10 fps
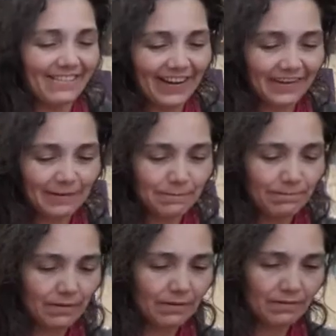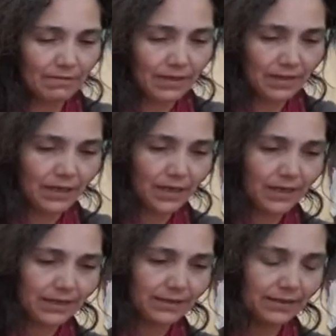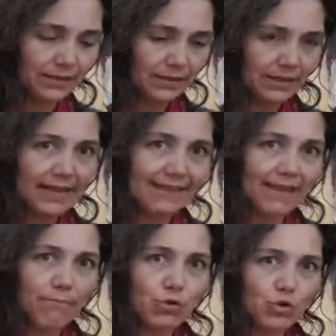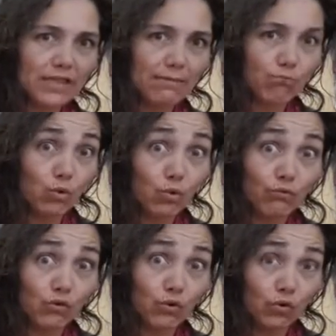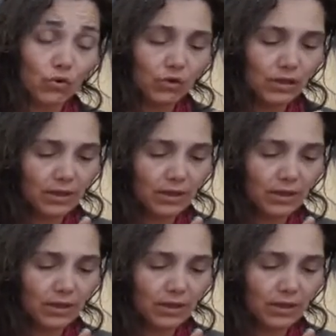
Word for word: Right? right? Let the music move you